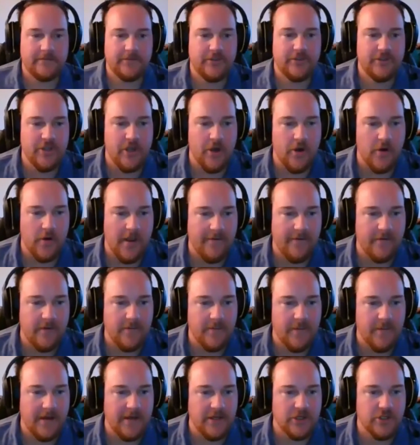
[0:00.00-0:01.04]
So
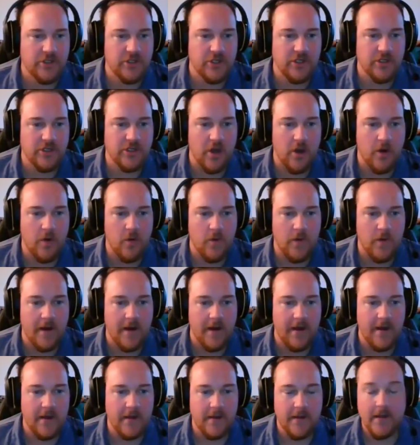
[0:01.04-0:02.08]
everybody should
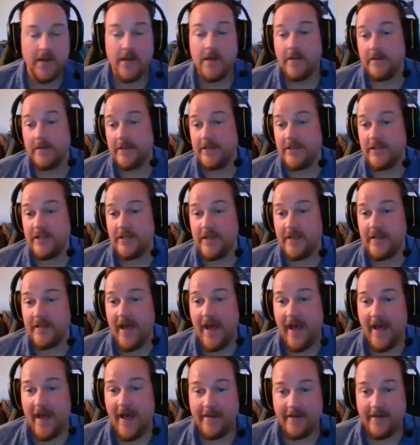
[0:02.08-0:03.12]
go listen to
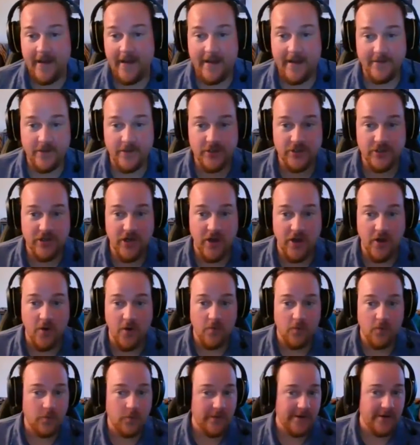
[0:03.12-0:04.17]
that. And there's
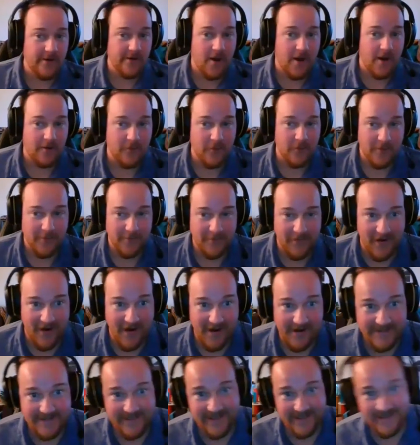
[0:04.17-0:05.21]
no weird, awkward
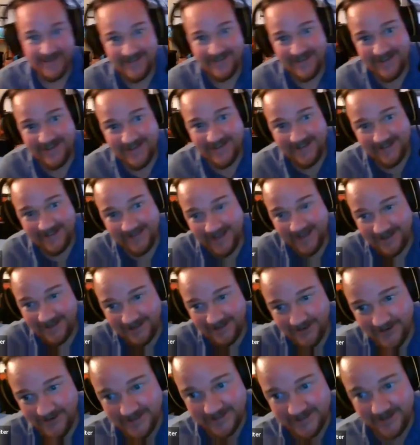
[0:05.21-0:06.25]
pauses in it like
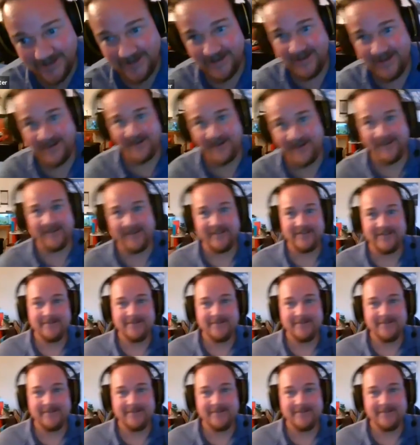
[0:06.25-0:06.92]
there is on here.